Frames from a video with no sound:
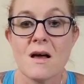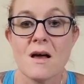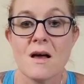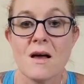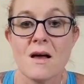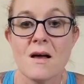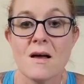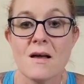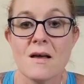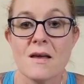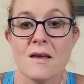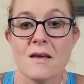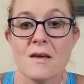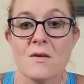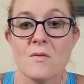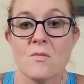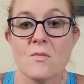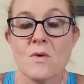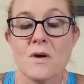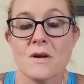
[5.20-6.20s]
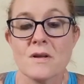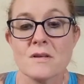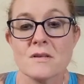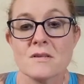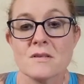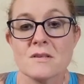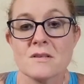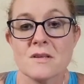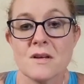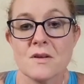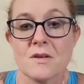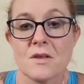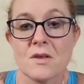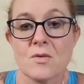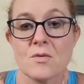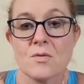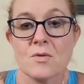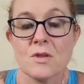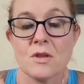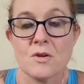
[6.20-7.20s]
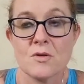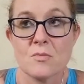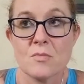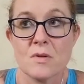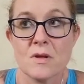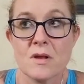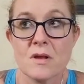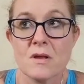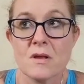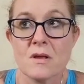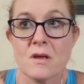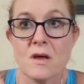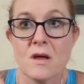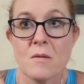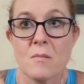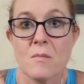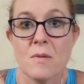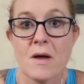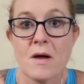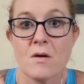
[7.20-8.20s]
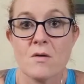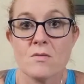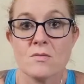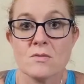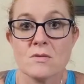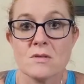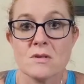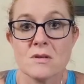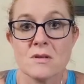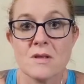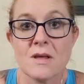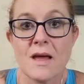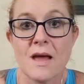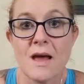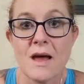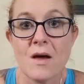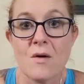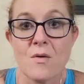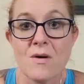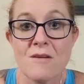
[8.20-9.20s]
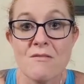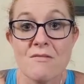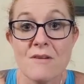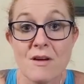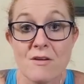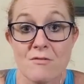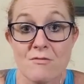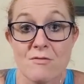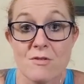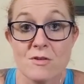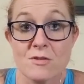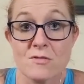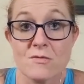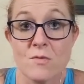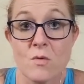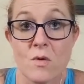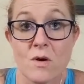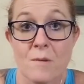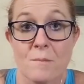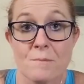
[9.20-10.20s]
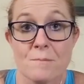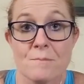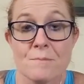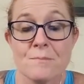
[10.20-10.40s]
I wanted to tell you a little bit about how I found 1st Phorm.